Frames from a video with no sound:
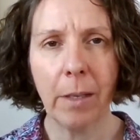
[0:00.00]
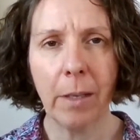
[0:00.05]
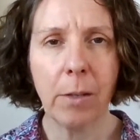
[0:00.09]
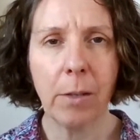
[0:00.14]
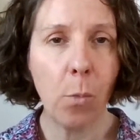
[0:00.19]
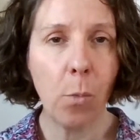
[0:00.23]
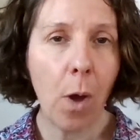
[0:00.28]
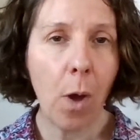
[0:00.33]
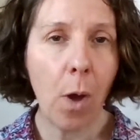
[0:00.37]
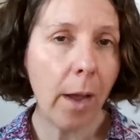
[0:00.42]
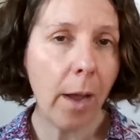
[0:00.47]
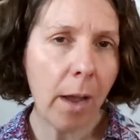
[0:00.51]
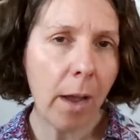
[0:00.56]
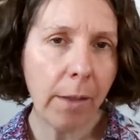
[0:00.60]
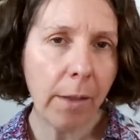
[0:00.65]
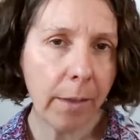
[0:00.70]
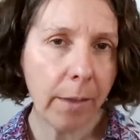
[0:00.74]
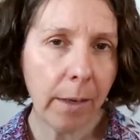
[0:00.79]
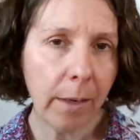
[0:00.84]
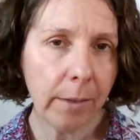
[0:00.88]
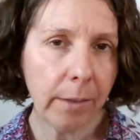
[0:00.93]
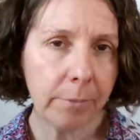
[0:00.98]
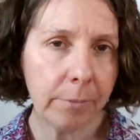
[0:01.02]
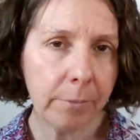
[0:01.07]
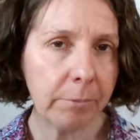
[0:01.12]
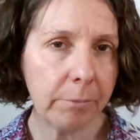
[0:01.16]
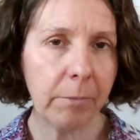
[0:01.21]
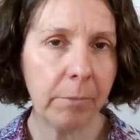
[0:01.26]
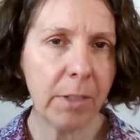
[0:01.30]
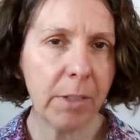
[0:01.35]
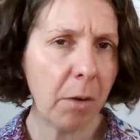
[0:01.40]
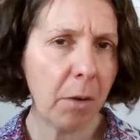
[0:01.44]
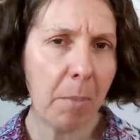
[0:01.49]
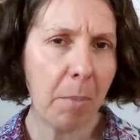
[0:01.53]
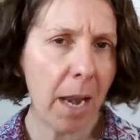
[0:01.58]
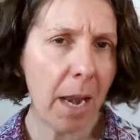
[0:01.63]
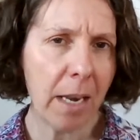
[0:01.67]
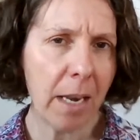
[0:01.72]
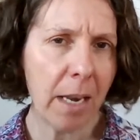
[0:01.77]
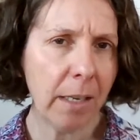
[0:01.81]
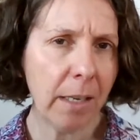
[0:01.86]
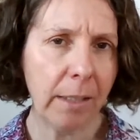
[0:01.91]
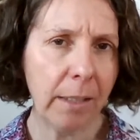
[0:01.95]
So why are they so
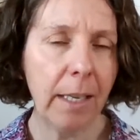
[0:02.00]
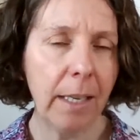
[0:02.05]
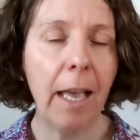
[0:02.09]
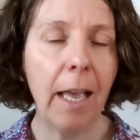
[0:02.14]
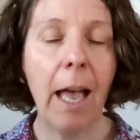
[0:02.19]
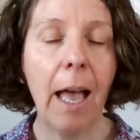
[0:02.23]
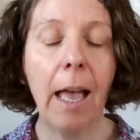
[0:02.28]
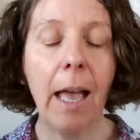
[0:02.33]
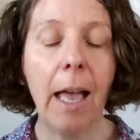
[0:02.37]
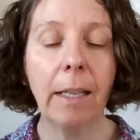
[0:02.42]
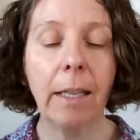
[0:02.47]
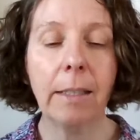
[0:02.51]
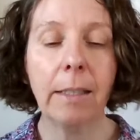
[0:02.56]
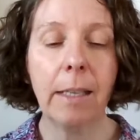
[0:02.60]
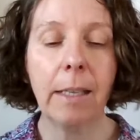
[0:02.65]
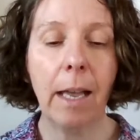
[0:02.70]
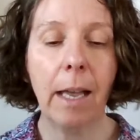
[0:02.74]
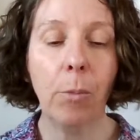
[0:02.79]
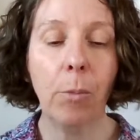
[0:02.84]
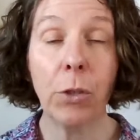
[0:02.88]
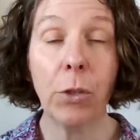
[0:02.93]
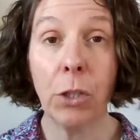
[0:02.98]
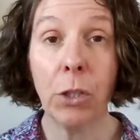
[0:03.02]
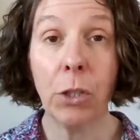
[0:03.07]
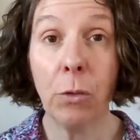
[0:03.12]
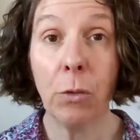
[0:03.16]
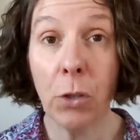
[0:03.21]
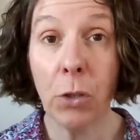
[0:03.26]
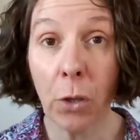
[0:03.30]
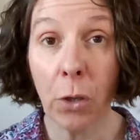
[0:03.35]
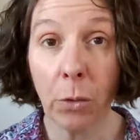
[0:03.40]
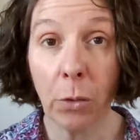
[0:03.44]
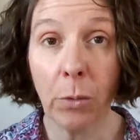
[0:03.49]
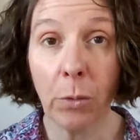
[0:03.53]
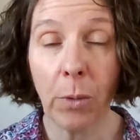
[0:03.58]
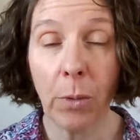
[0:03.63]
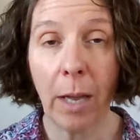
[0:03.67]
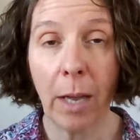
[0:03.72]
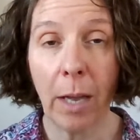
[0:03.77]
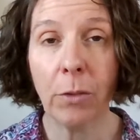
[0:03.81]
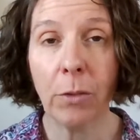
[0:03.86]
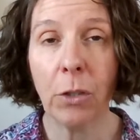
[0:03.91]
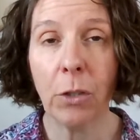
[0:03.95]
many? And what do you do?
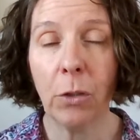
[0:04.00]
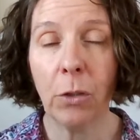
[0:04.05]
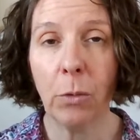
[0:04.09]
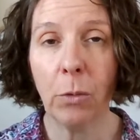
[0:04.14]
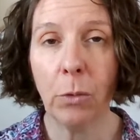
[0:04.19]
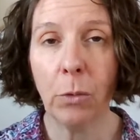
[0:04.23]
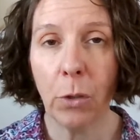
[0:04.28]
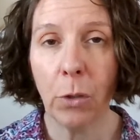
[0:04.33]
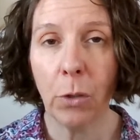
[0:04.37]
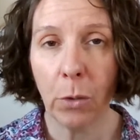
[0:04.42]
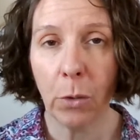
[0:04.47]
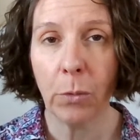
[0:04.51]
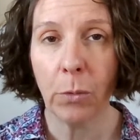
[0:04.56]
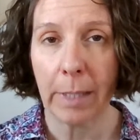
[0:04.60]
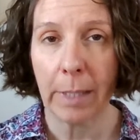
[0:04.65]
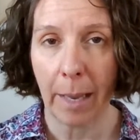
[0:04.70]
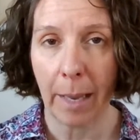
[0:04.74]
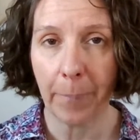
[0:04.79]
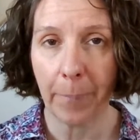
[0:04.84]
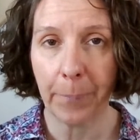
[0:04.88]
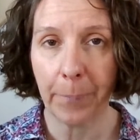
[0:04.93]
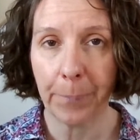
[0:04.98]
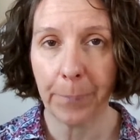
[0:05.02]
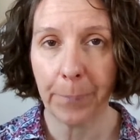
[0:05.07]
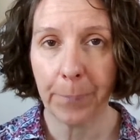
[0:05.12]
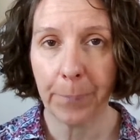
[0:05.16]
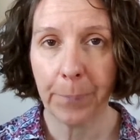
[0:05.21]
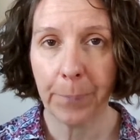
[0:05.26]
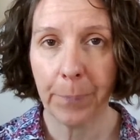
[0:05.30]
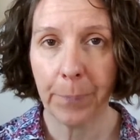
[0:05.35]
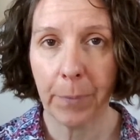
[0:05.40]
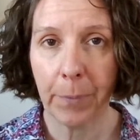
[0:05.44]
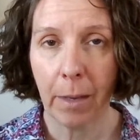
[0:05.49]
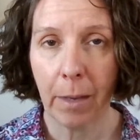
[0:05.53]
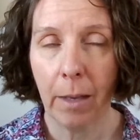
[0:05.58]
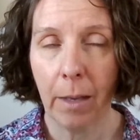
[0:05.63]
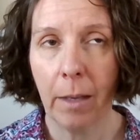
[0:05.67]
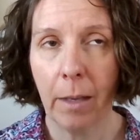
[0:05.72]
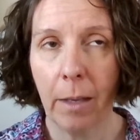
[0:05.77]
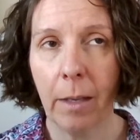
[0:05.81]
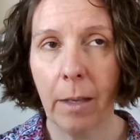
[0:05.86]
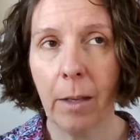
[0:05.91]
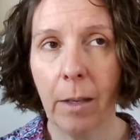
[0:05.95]
How do you use them?
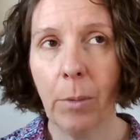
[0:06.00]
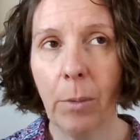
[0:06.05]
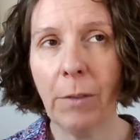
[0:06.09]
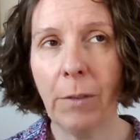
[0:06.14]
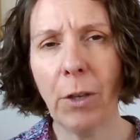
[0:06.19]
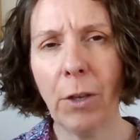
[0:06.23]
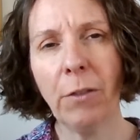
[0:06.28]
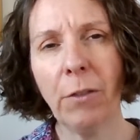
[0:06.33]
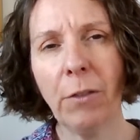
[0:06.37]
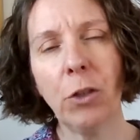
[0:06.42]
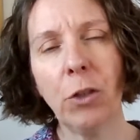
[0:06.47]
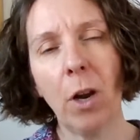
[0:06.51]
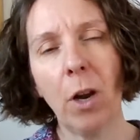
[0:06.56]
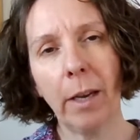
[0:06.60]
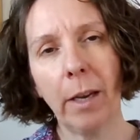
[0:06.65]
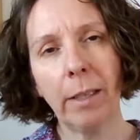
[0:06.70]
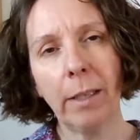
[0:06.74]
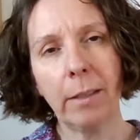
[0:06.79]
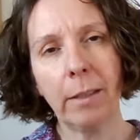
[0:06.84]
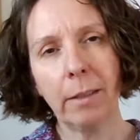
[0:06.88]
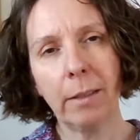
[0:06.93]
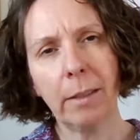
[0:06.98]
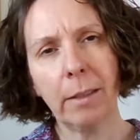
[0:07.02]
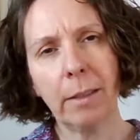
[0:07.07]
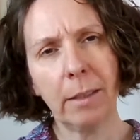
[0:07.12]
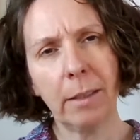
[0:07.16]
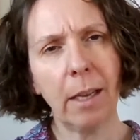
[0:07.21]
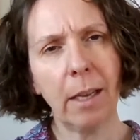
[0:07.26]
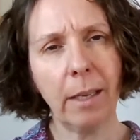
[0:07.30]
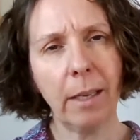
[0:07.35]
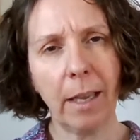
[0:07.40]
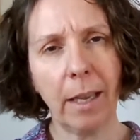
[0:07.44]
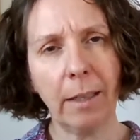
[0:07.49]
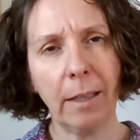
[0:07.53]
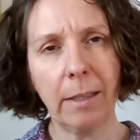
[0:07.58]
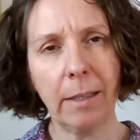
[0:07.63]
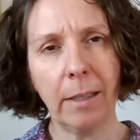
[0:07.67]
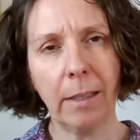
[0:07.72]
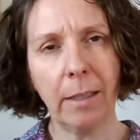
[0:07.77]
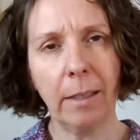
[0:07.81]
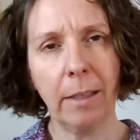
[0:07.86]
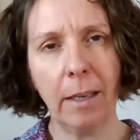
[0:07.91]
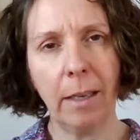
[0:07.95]
Well, have you ever tried to kind of get
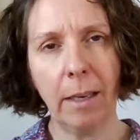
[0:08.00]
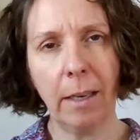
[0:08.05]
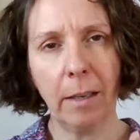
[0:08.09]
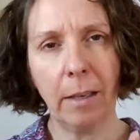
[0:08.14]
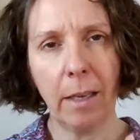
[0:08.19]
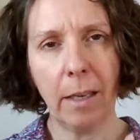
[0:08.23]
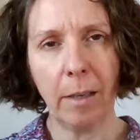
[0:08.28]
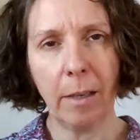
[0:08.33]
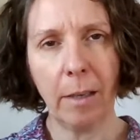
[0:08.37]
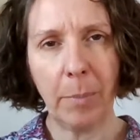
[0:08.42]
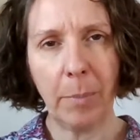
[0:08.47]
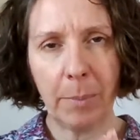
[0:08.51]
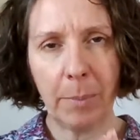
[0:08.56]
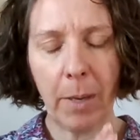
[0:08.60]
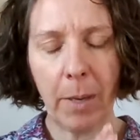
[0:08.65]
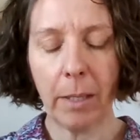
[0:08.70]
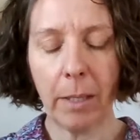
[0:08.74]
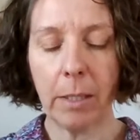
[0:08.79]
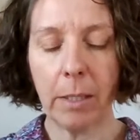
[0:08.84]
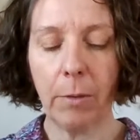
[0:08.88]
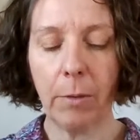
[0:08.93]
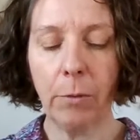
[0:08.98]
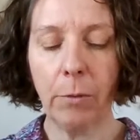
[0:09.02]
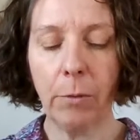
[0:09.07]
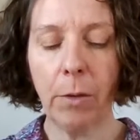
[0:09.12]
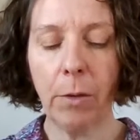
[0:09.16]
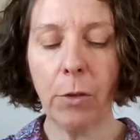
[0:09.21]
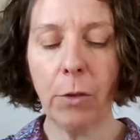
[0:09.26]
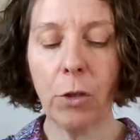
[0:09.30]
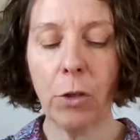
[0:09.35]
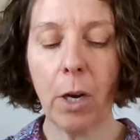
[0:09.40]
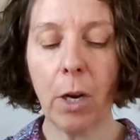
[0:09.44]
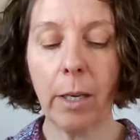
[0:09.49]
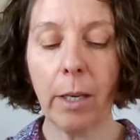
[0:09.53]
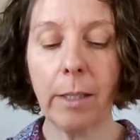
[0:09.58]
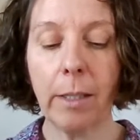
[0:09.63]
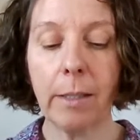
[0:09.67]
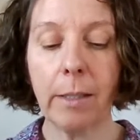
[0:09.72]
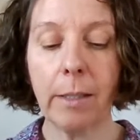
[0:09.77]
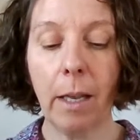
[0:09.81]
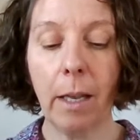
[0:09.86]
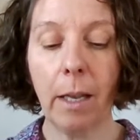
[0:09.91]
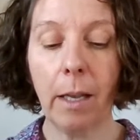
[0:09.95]
this in a kind of perspective? Have you ever
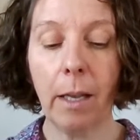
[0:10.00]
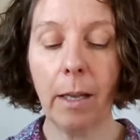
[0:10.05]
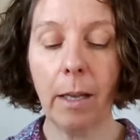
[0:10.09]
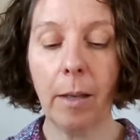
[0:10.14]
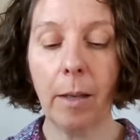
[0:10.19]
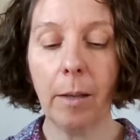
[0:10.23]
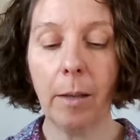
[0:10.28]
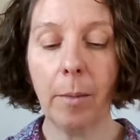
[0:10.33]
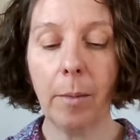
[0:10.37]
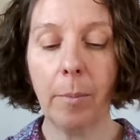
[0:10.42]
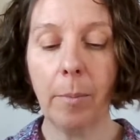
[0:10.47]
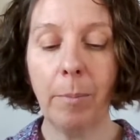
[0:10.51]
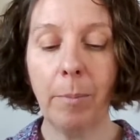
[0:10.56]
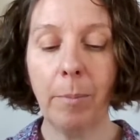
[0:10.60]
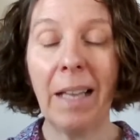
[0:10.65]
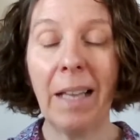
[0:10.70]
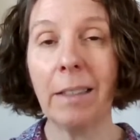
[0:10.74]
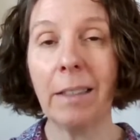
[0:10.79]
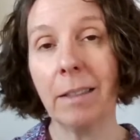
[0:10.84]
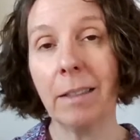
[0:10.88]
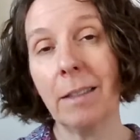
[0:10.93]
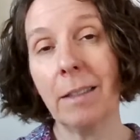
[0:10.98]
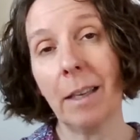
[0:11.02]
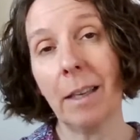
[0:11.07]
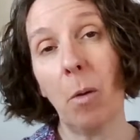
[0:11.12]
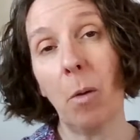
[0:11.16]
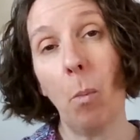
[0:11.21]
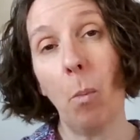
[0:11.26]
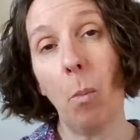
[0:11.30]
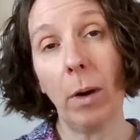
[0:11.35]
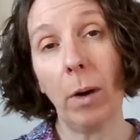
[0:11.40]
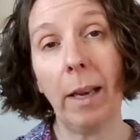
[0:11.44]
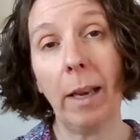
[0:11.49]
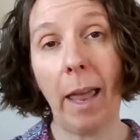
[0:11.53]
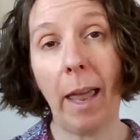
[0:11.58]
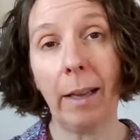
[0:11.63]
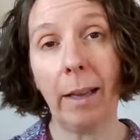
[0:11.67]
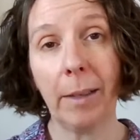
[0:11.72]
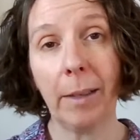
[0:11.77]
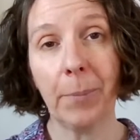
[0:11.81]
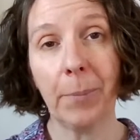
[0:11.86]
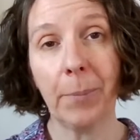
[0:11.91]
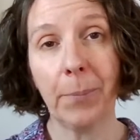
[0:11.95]
tried balancing on one
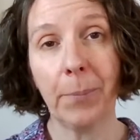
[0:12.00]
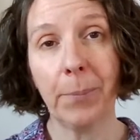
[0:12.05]
leg?